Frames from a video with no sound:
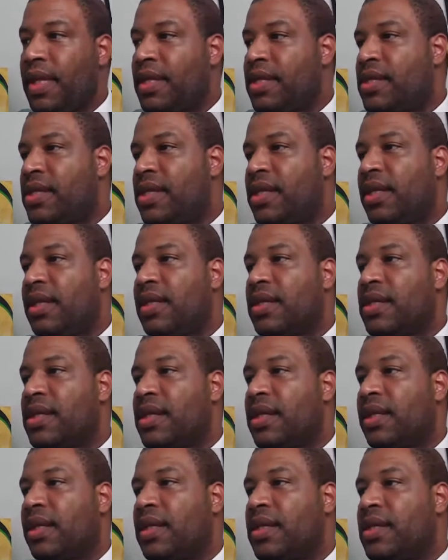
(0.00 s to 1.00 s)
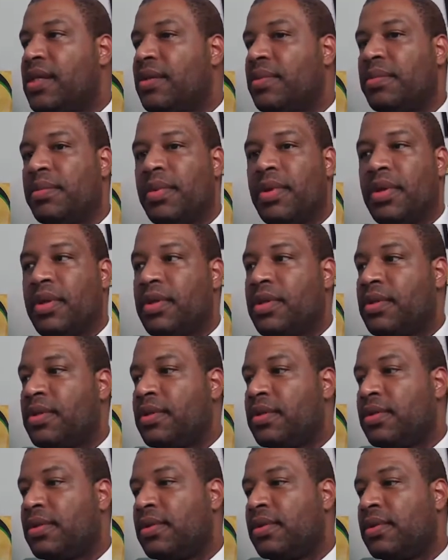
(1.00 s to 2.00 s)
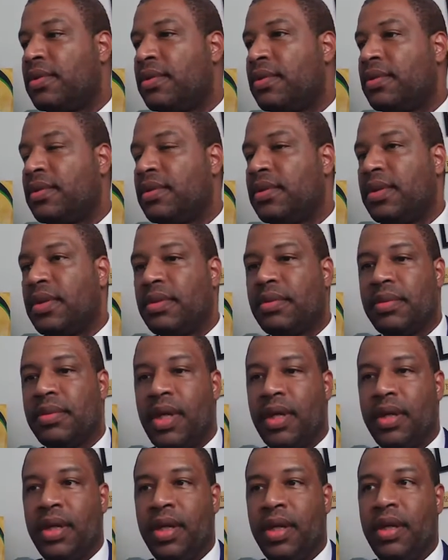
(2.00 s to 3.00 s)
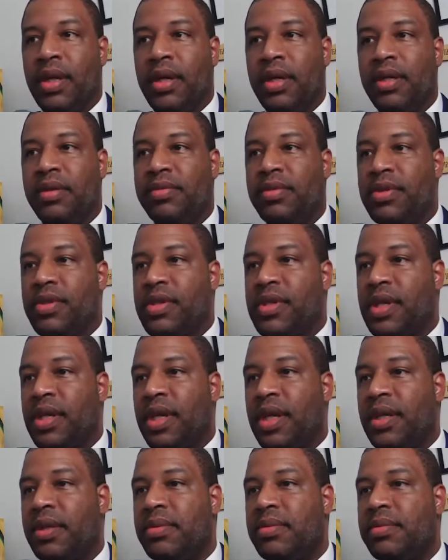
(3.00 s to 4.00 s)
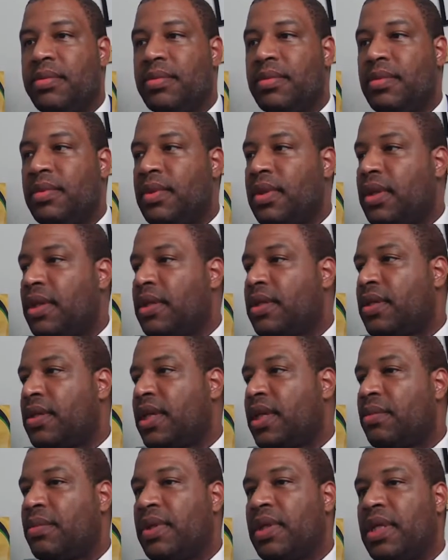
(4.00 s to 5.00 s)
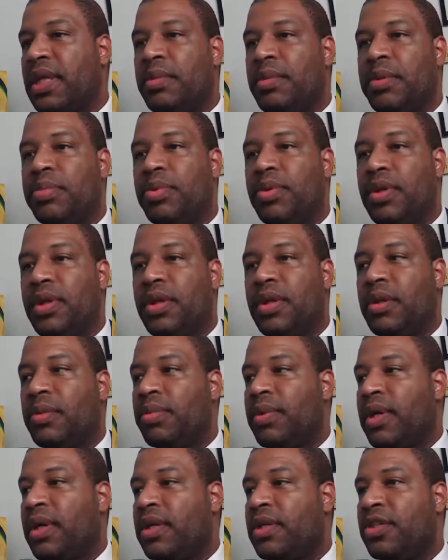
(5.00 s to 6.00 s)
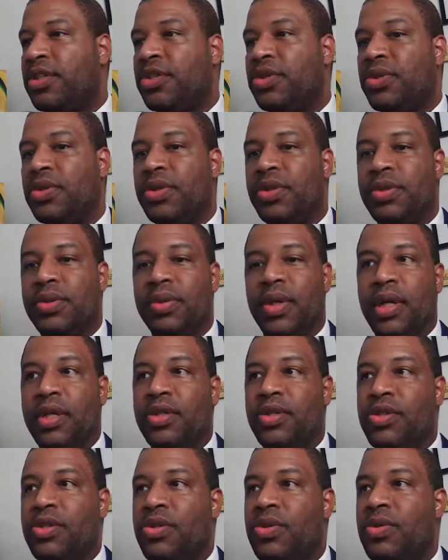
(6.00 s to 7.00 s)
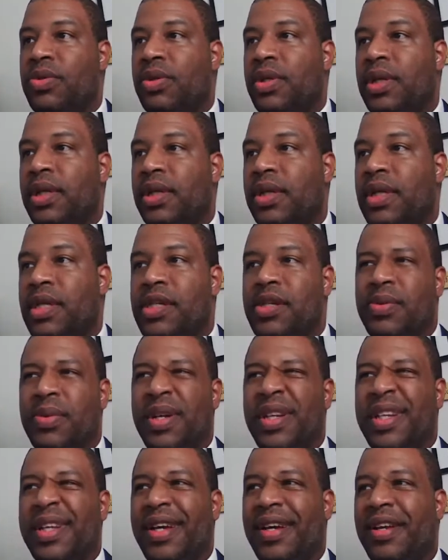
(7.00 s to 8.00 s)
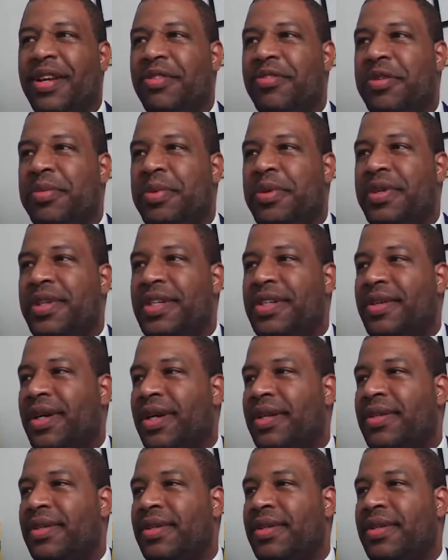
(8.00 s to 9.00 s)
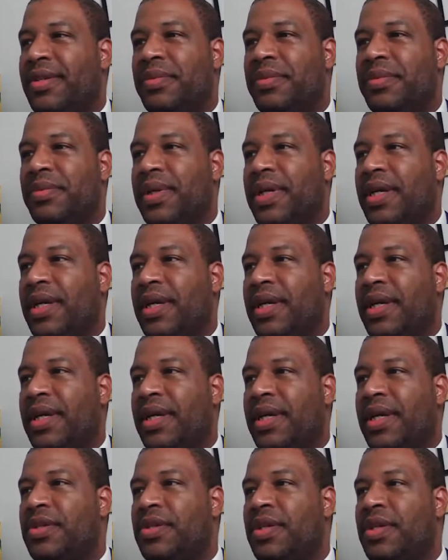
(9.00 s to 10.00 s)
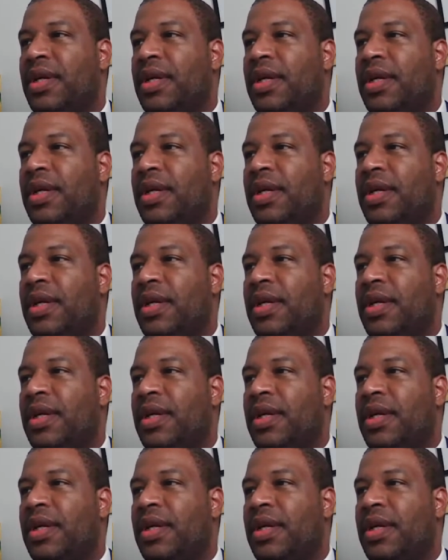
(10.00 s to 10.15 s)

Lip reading: seen this, but not all of us see that. So let me pull it up and show you. I just Google it. This is one thing I love about this, right? We can just